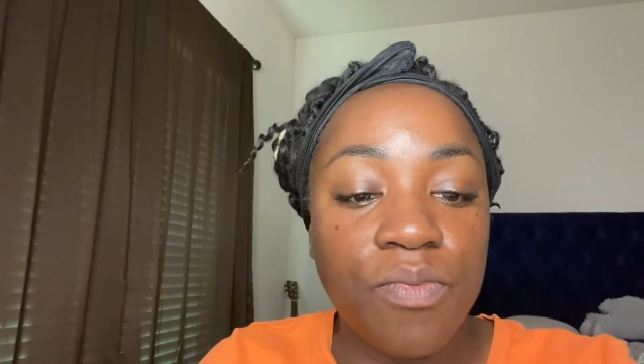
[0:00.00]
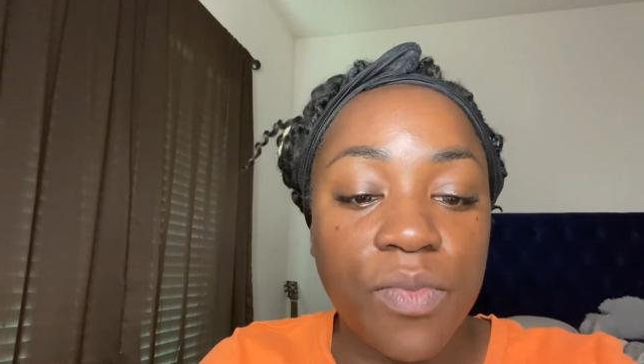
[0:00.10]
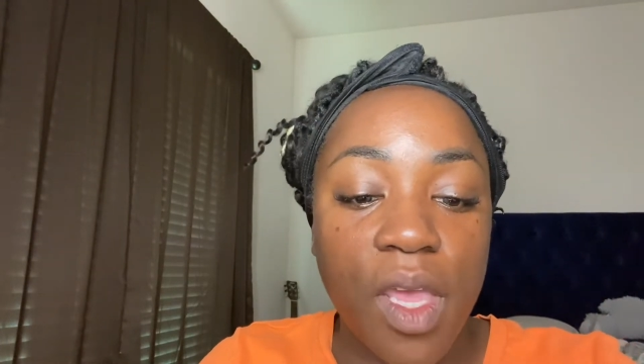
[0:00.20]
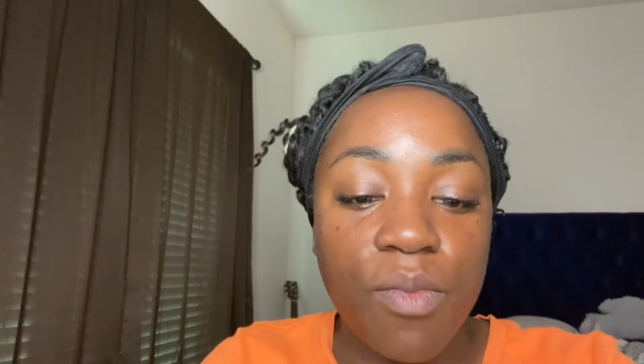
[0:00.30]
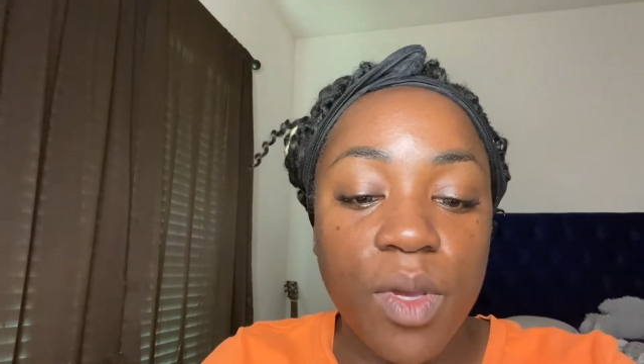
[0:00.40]

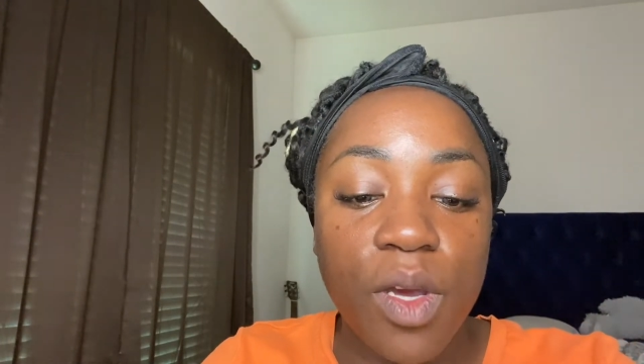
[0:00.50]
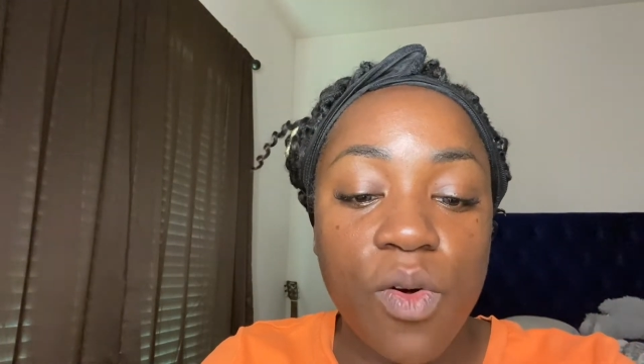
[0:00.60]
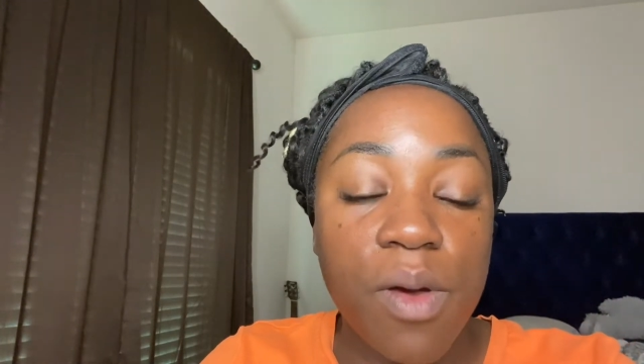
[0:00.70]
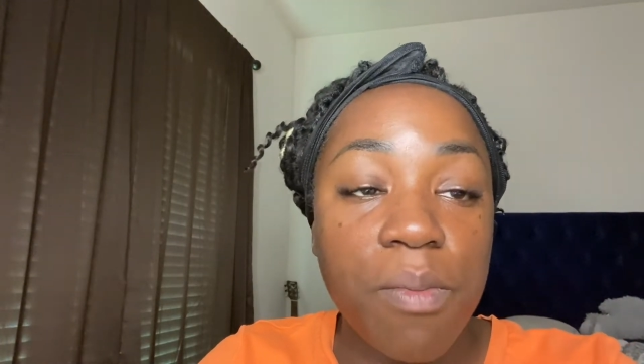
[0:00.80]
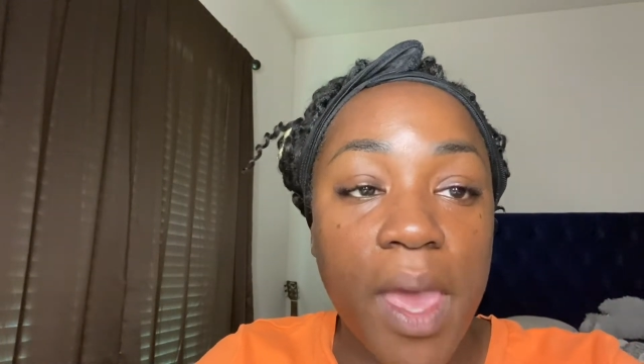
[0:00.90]
I've been
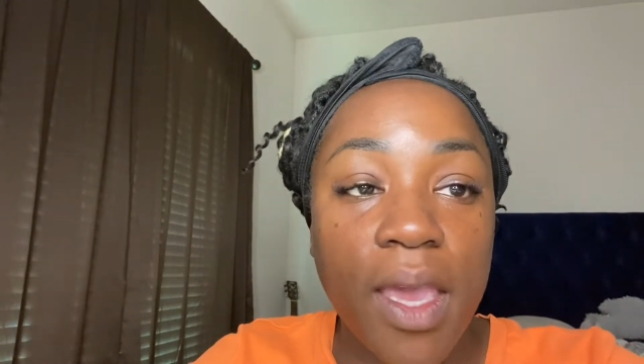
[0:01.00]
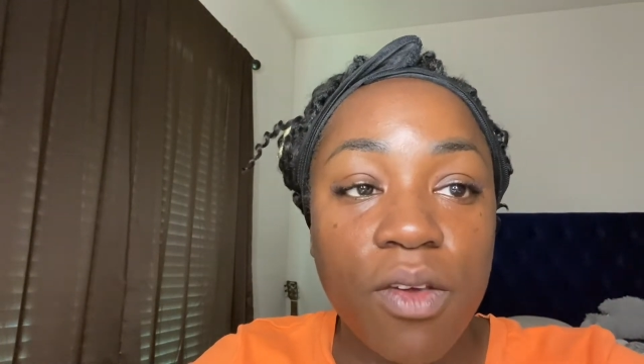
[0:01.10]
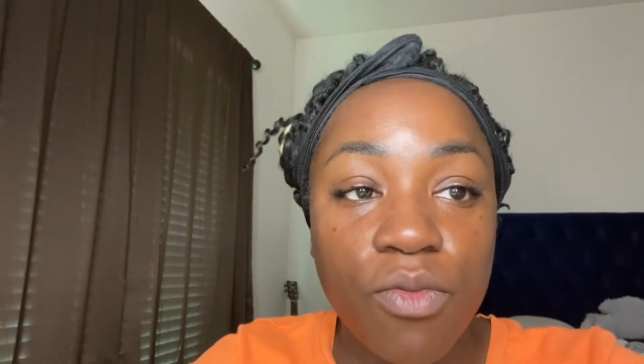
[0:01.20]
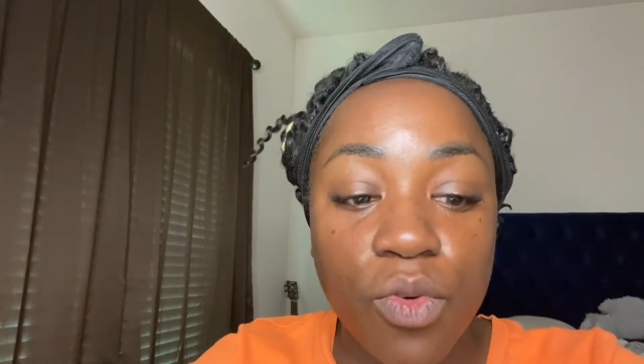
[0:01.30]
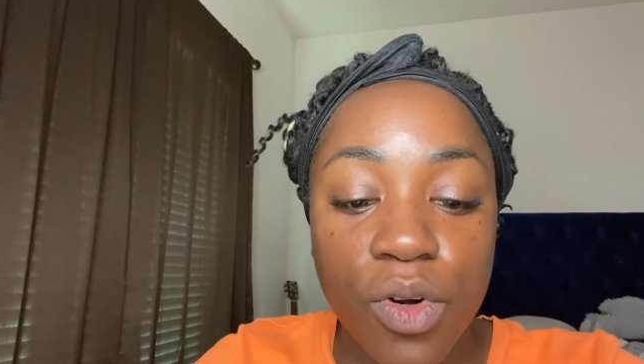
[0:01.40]
going back
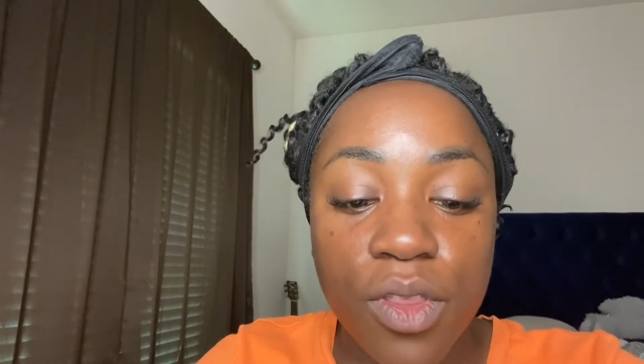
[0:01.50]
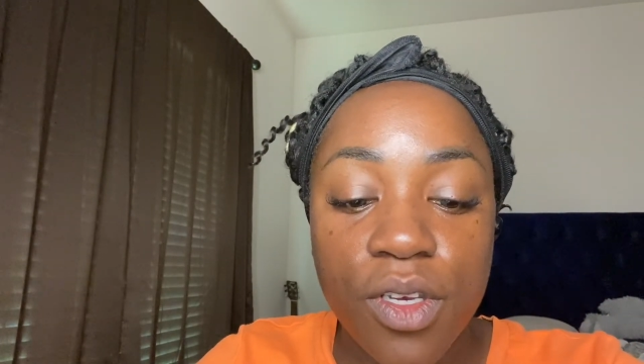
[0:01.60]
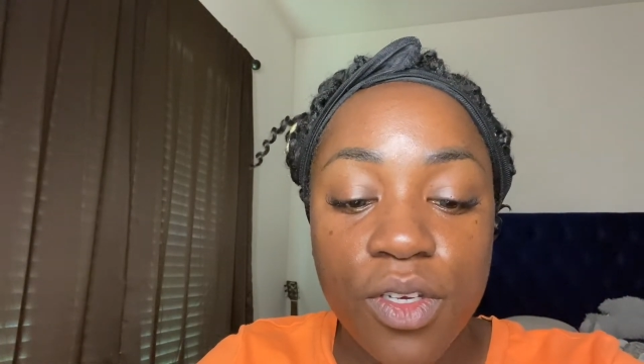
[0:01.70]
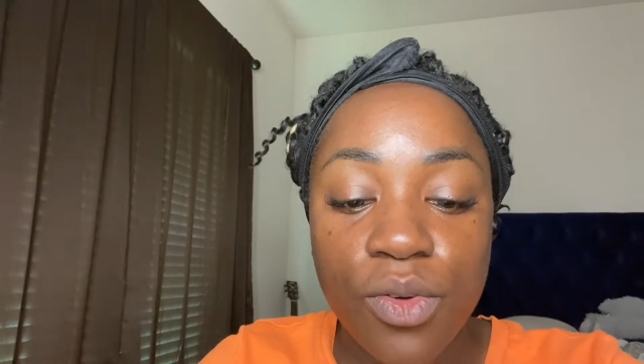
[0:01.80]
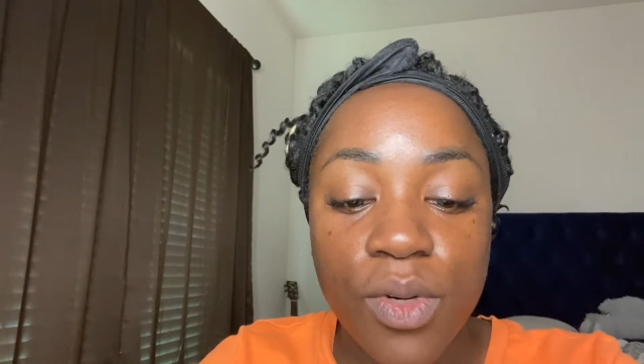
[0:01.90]
and forth
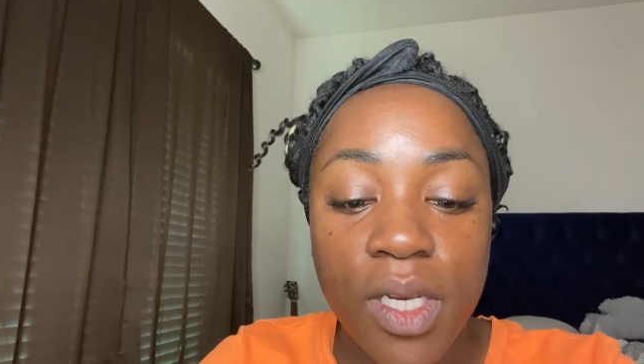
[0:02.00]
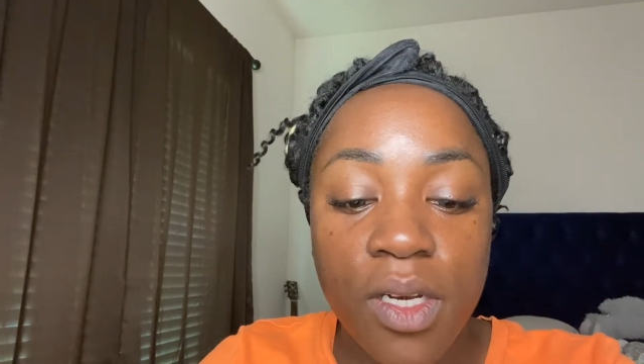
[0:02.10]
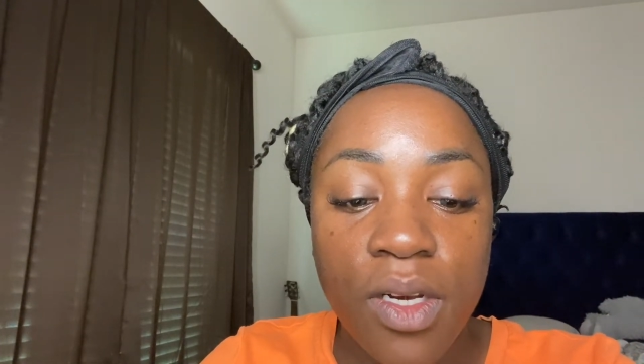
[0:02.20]
doing